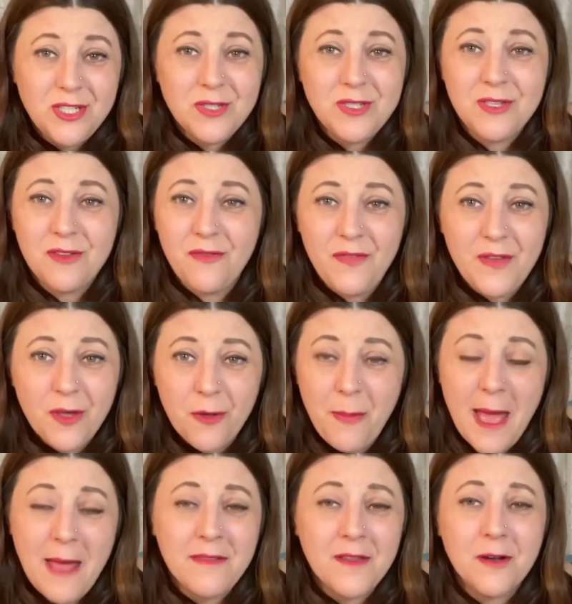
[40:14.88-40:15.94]
you to feel
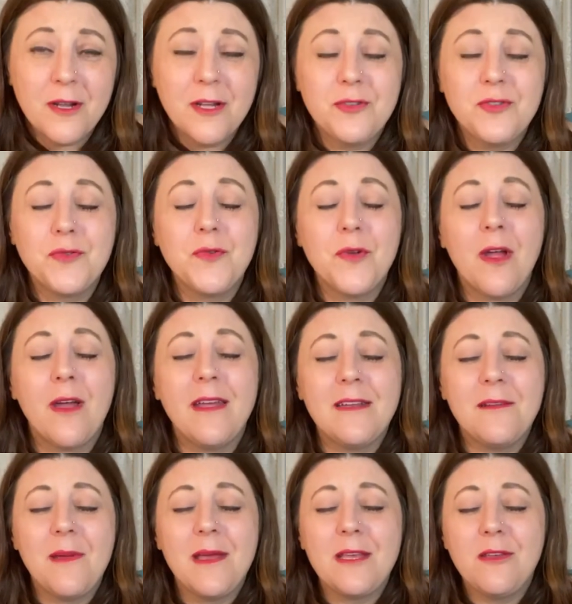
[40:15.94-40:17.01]
bad. They're not trying to
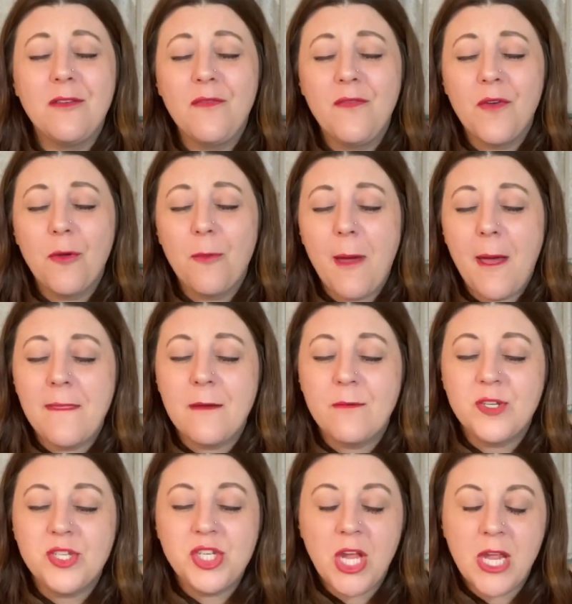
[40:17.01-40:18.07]
make you feel bad. They
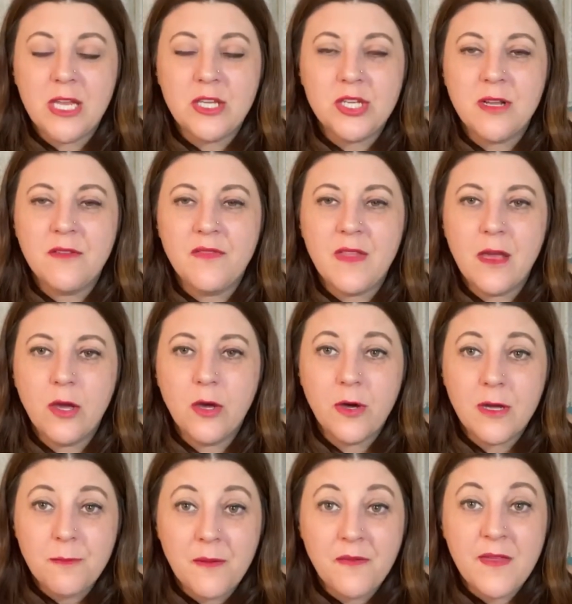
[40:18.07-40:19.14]
would change it if they
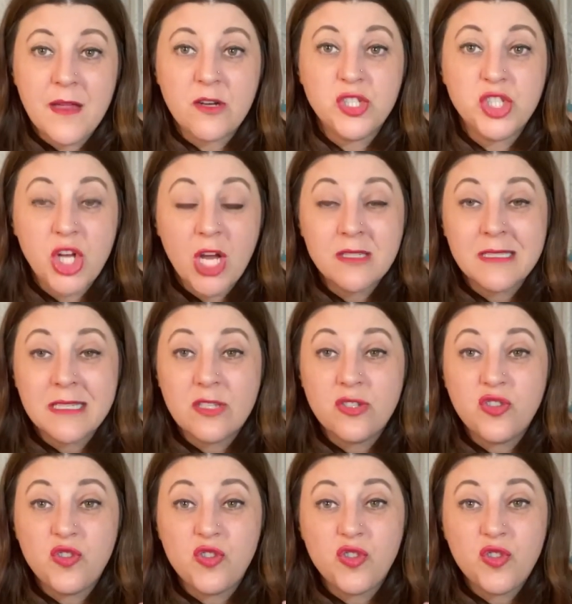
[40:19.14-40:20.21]
could, but they are juggling
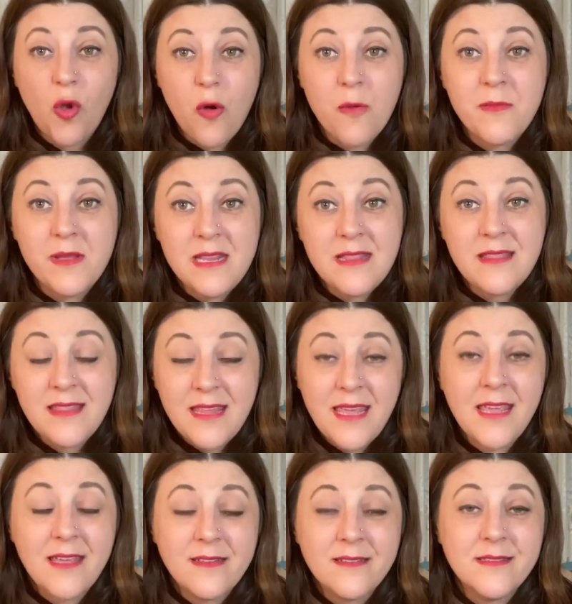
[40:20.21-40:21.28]
so many
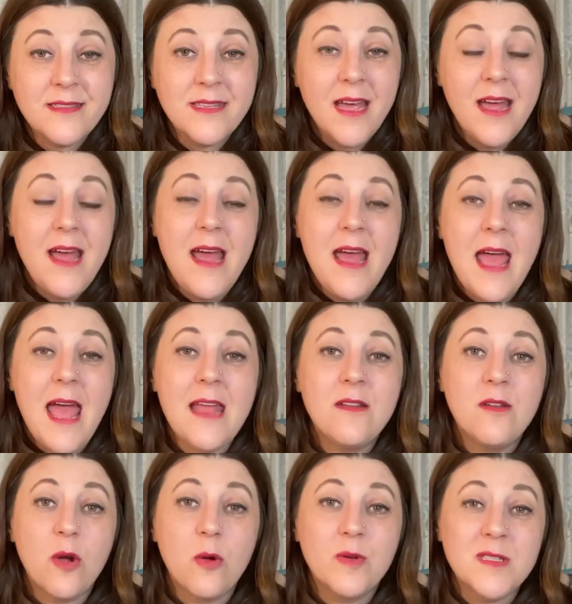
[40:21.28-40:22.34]
things. And
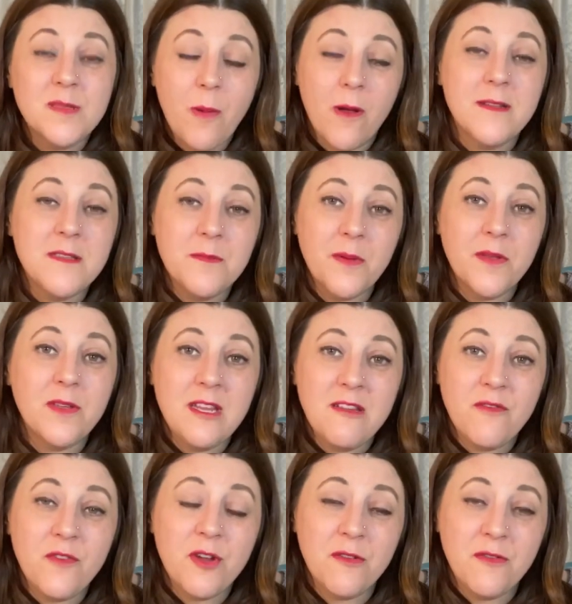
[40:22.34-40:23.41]
a responsibility
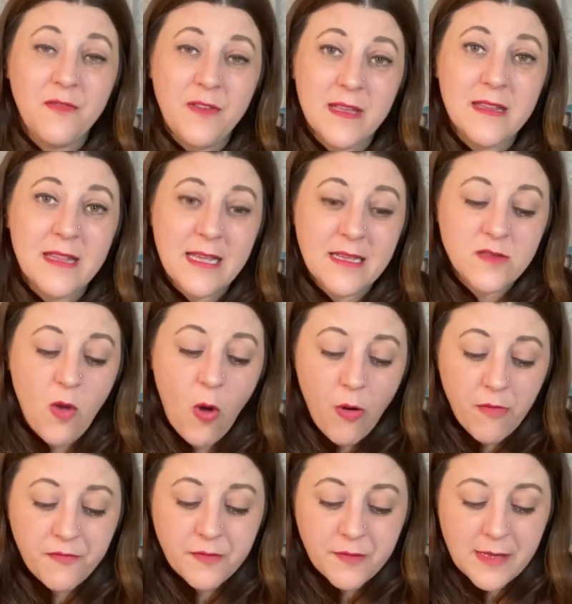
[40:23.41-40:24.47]
for your feelings,
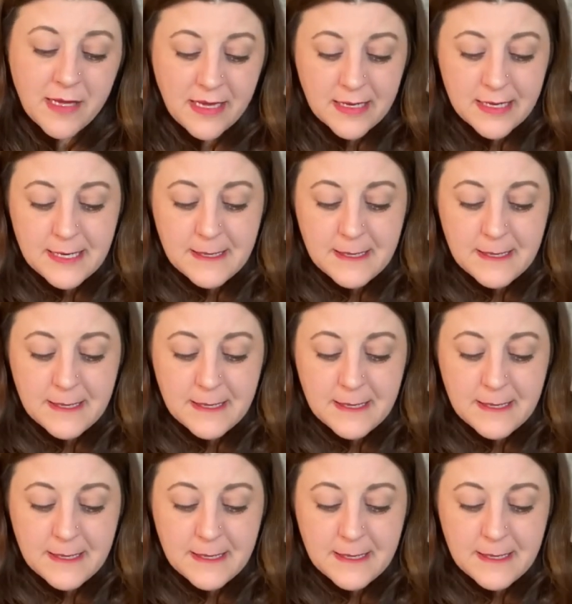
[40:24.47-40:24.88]
hopefully,